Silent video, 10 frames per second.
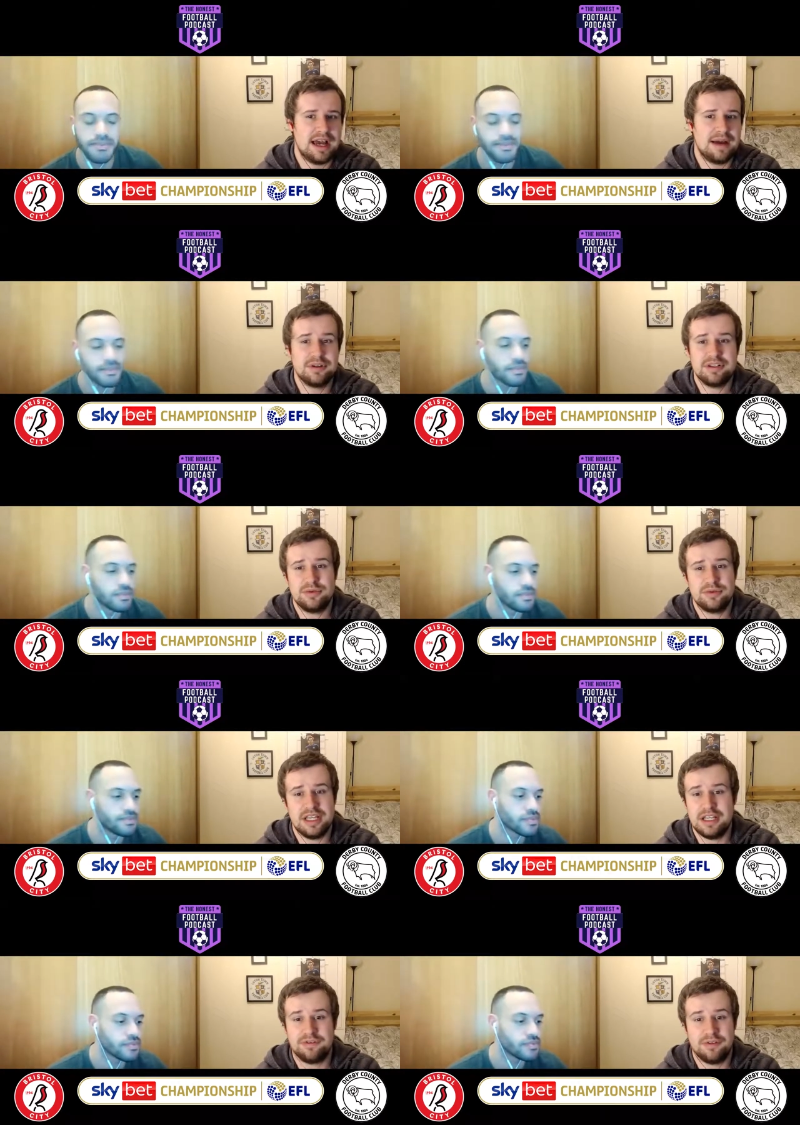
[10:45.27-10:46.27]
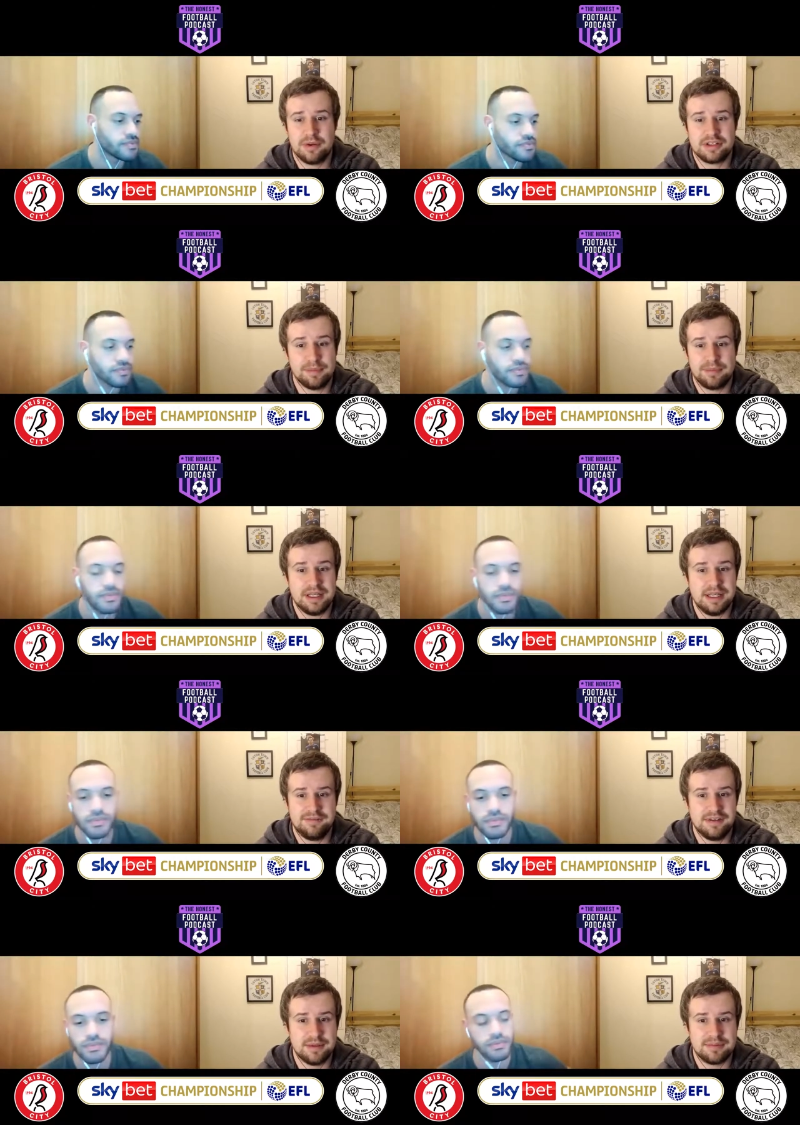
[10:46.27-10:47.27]
Speaker 1: And Bristol City's form was completely
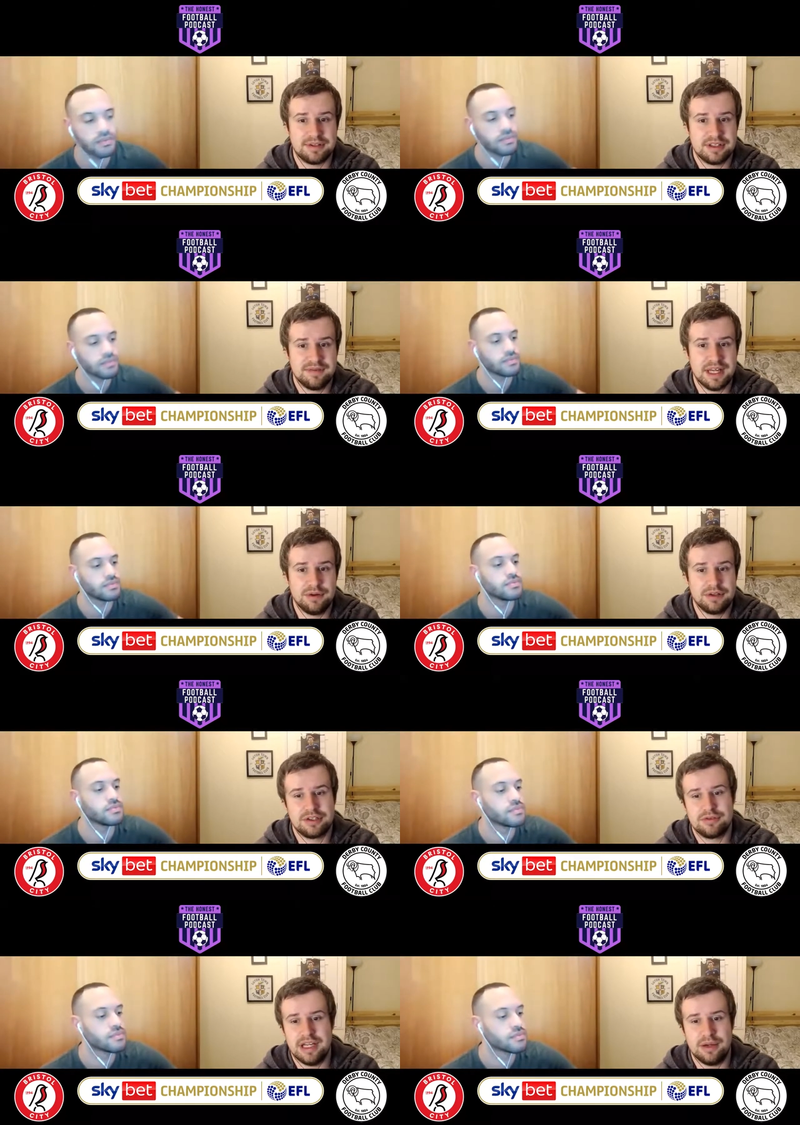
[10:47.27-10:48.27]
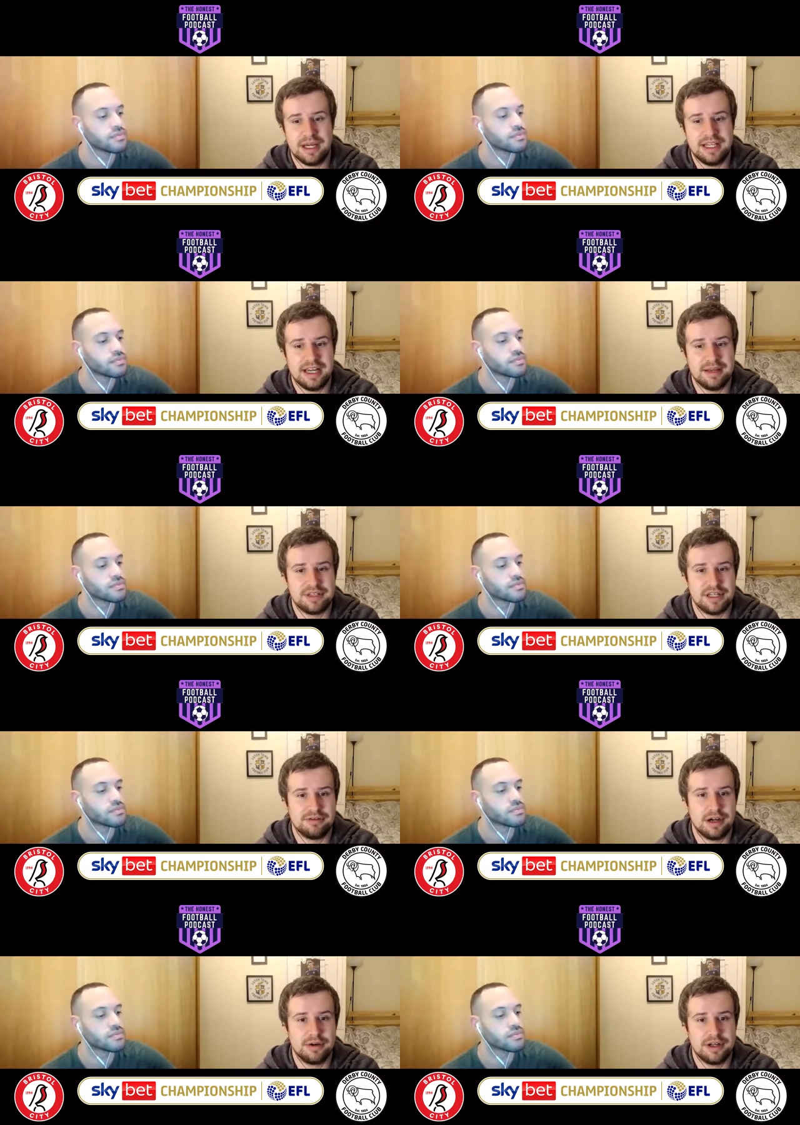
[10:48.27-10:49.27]
flipped. They've now lost 3 away games in a
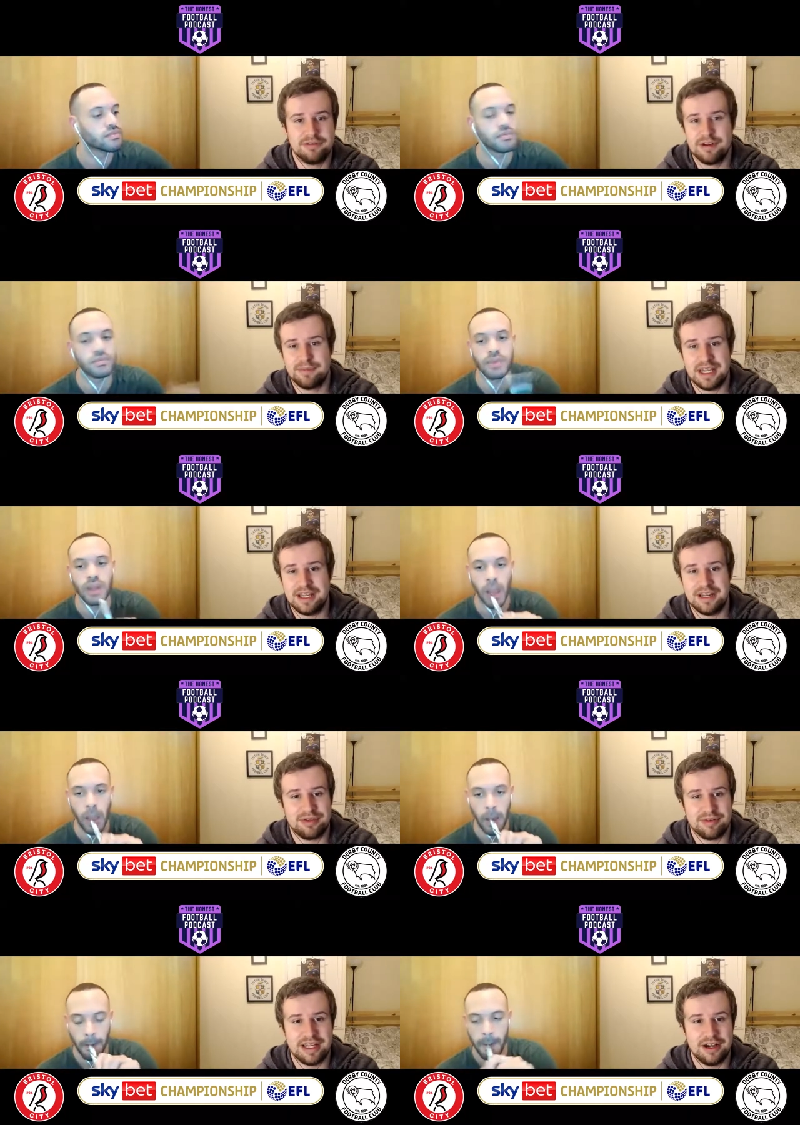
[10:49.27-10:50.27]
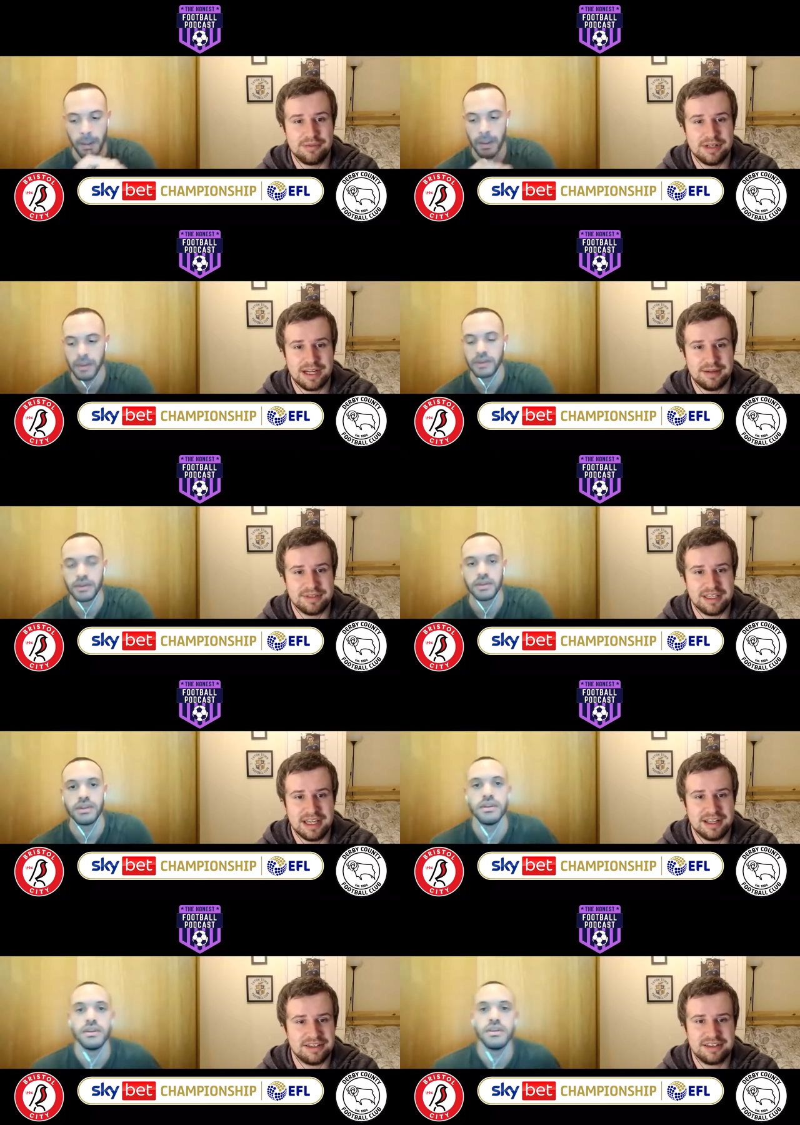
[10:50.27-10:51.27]
row and are unbeaten in 3 home games.
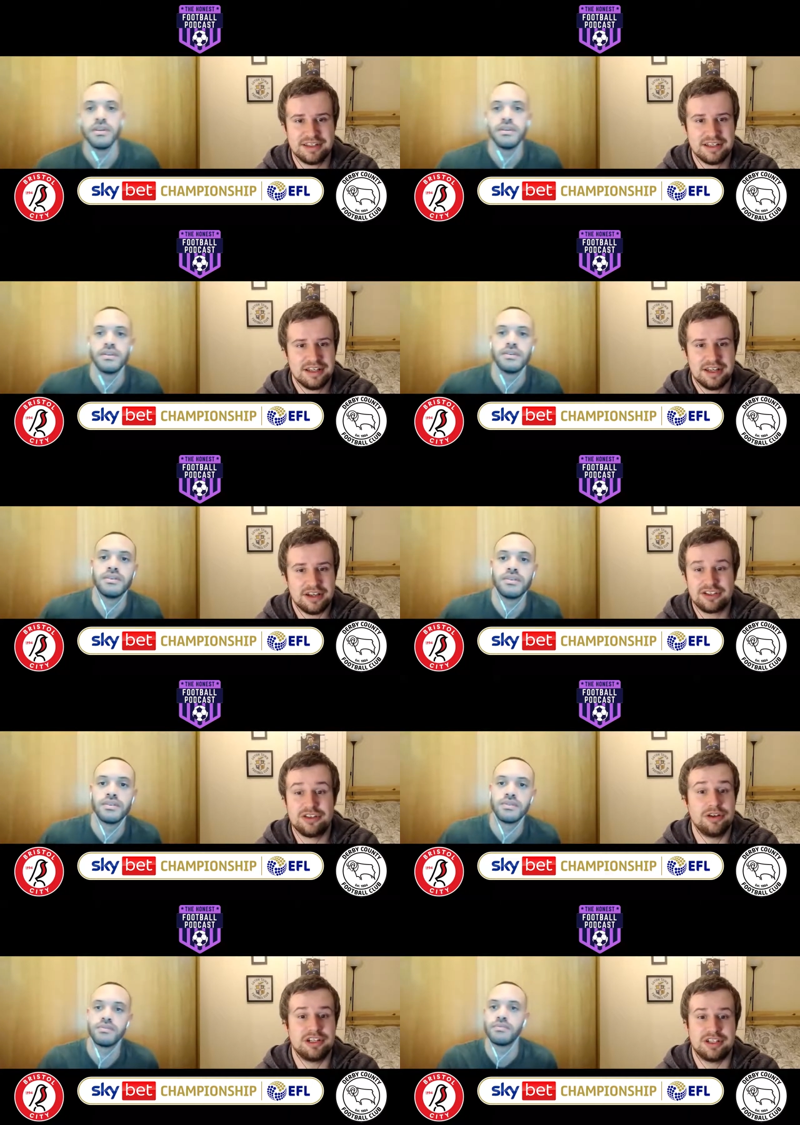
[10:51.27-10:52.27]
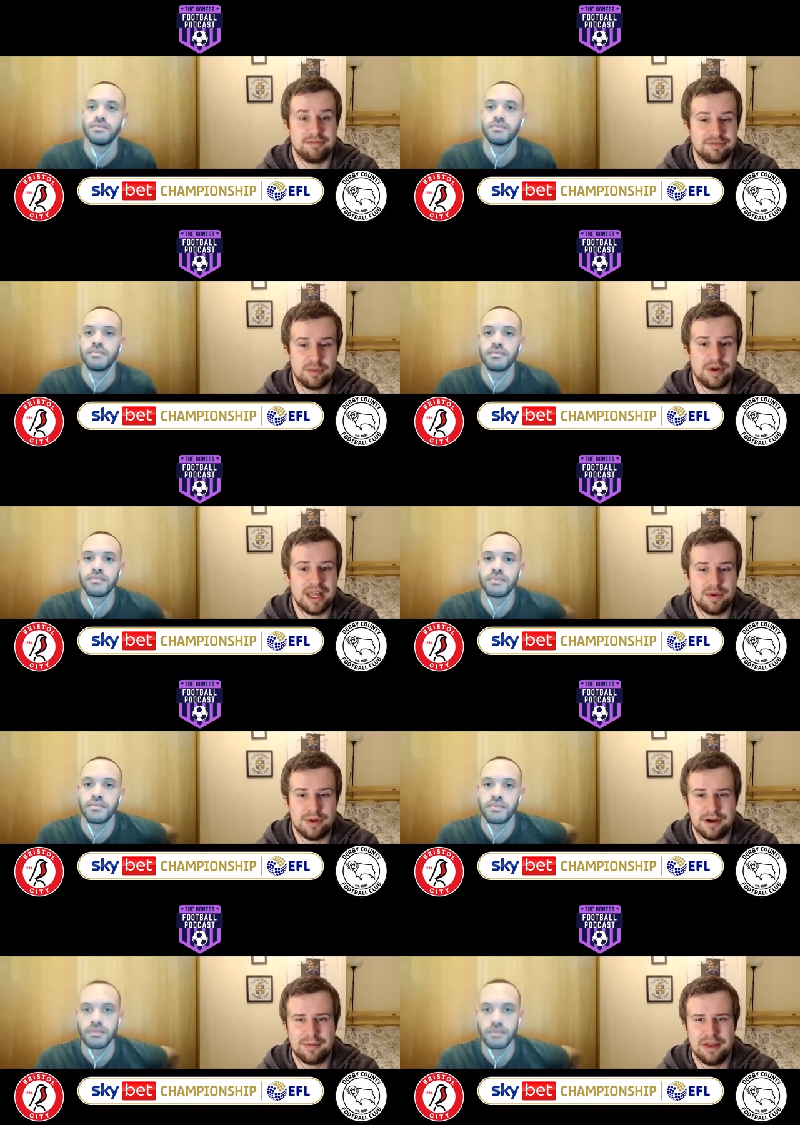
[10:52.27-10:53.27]
It's astonishing from where they
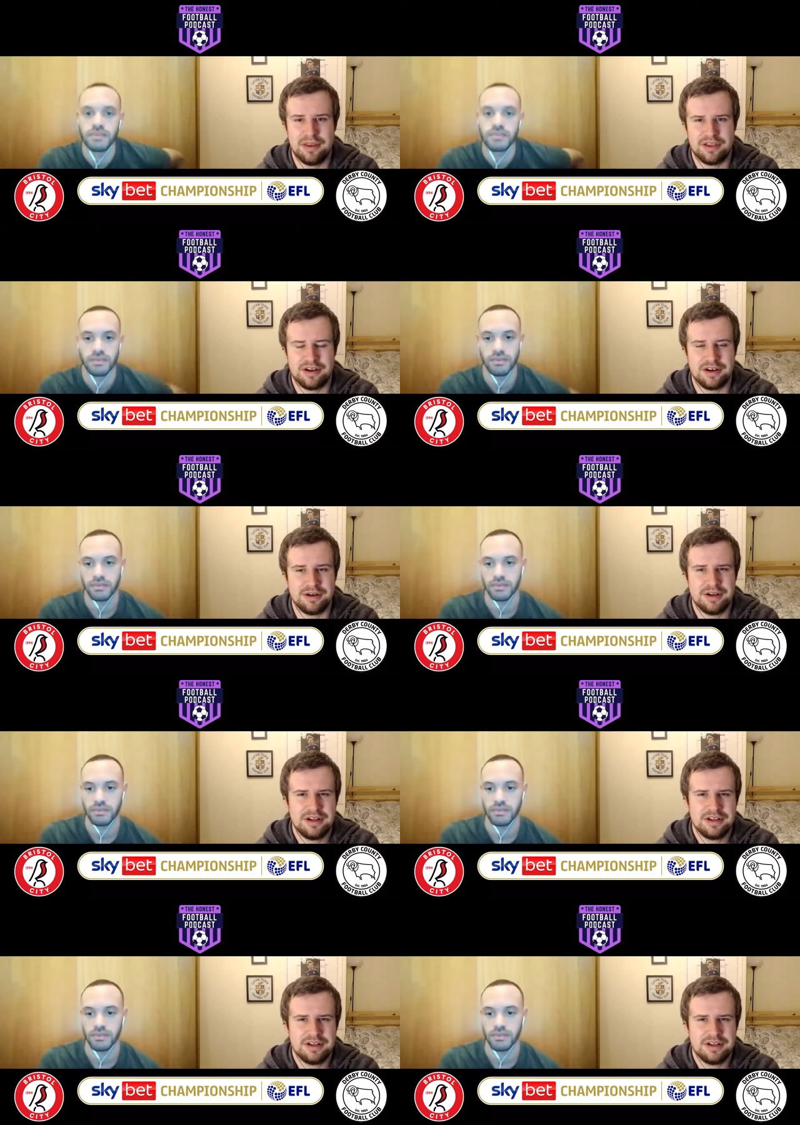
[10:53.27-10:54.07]
were a month ago.